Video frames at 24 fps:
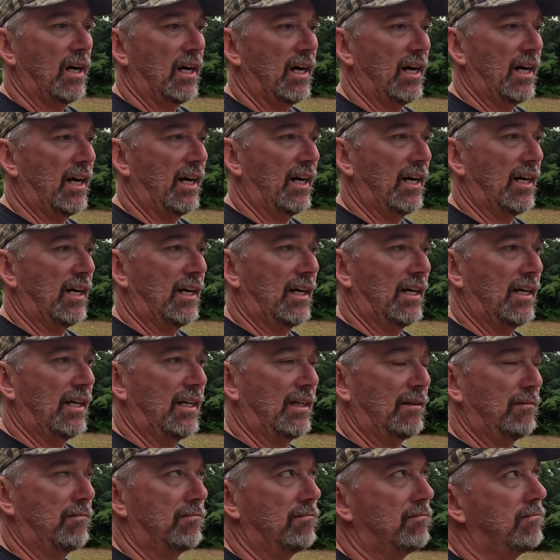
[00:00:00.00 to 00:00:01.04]

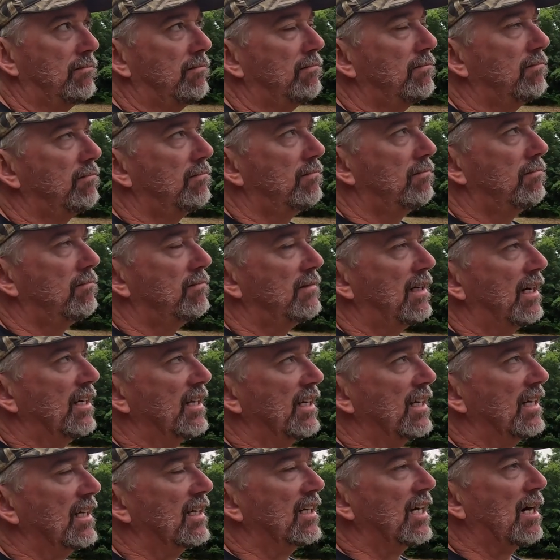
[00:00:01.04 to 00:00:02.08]
I
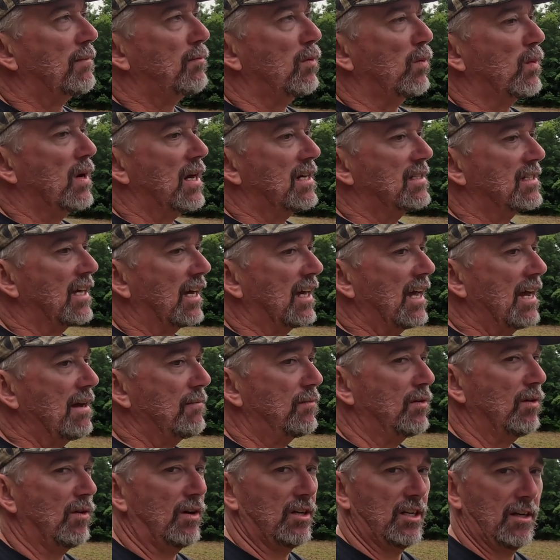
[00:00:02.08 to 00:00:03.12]
think a couple weeks I came
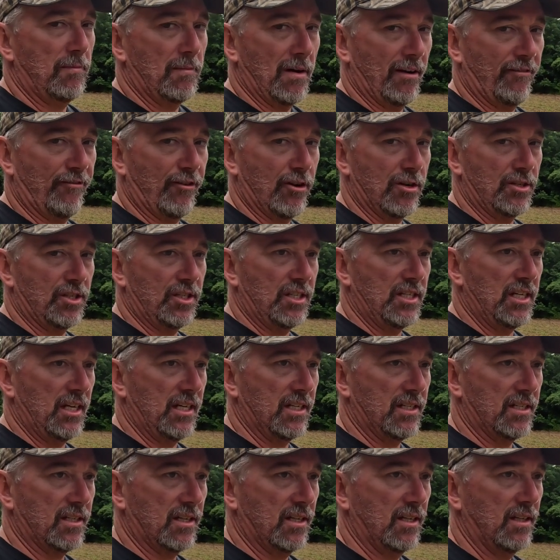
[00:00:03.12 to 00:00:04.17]
through, I did my first
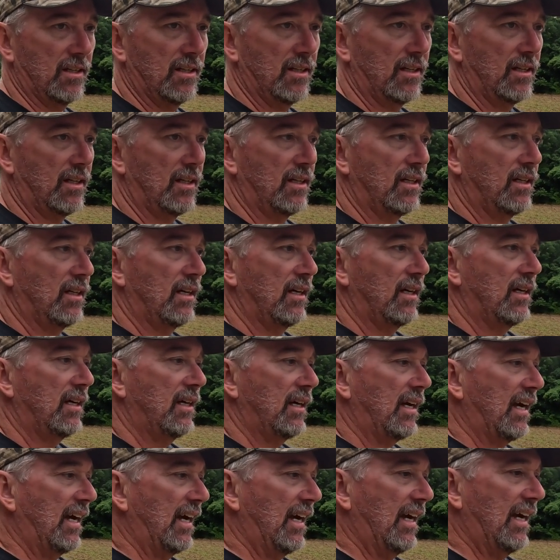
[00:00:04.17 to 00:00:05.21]
disc,
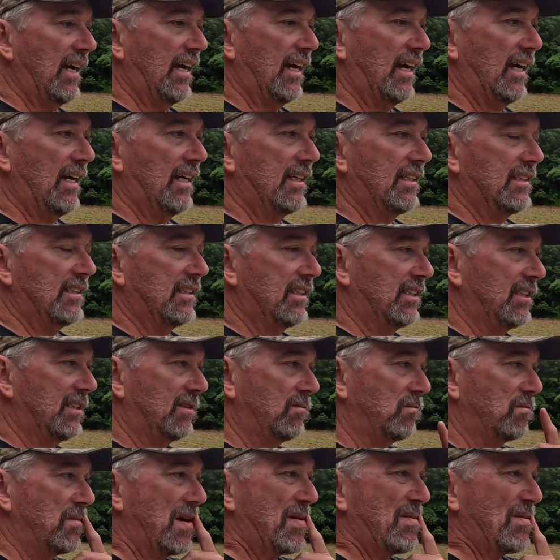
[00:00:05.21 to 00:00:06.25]

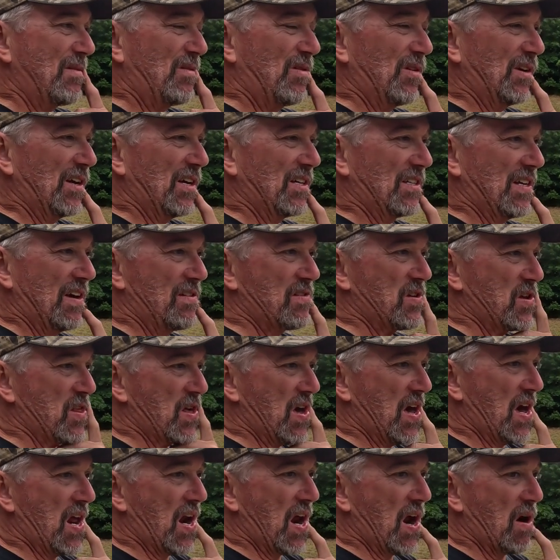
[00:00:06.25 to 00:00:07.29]
and maybe a few days after
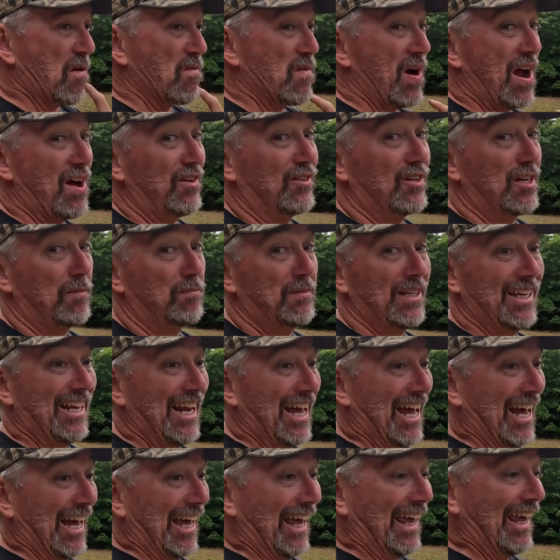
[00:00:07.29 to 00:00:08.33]
that I Rounduped it
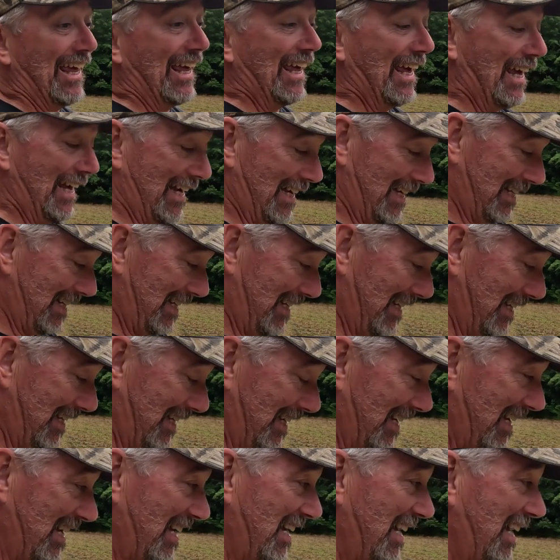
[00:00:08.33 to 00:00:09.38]
again,
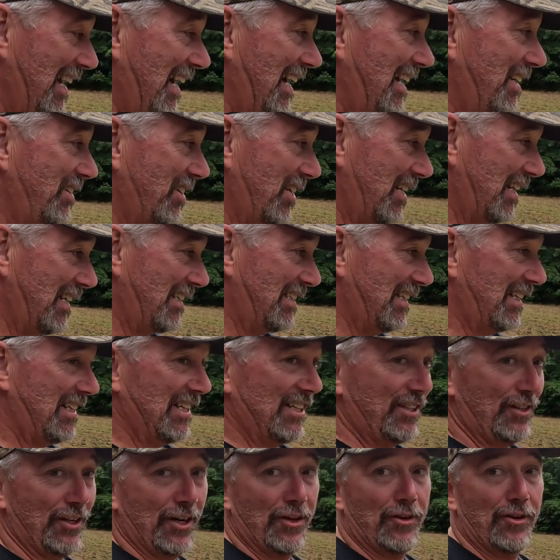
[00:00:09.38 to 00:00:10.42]
and then I did
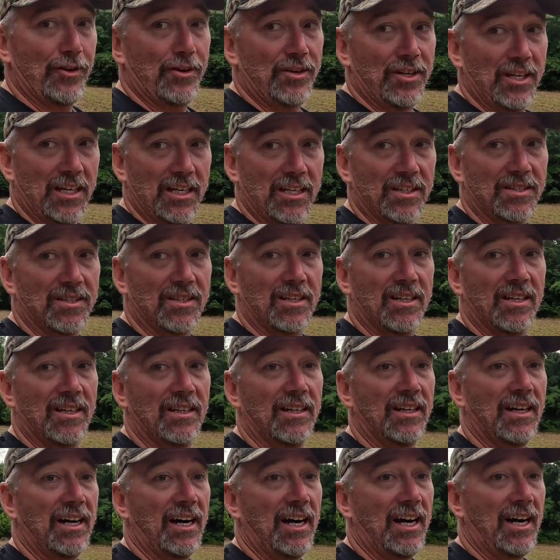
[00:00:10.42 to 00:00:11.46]
another disc,
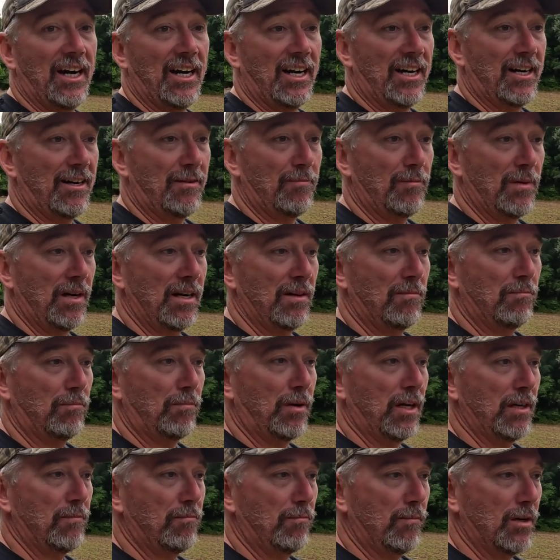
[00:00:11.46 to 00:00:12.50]

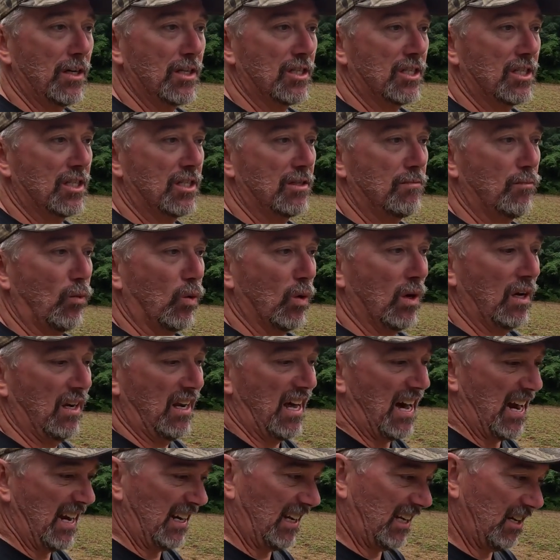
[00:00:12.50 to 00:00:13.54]
but much more
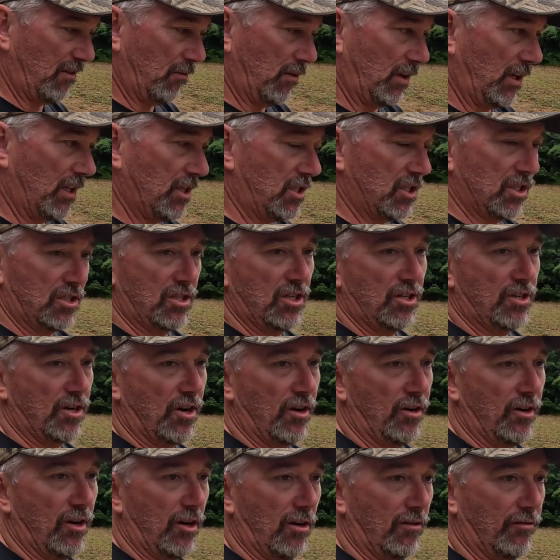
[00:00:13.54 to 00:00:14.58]
lightly, really just to
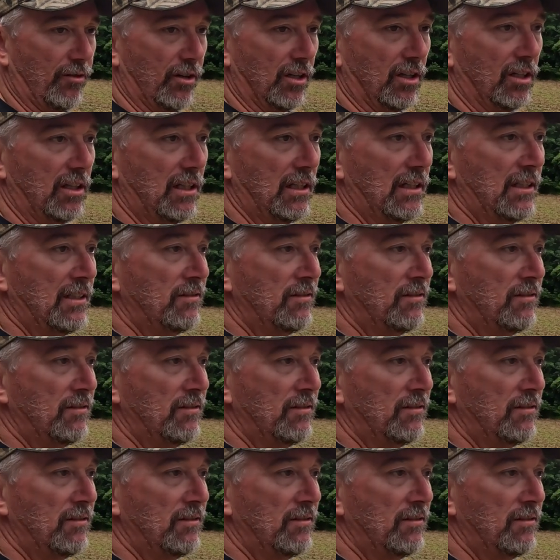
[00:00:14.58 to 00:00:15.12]
turn over,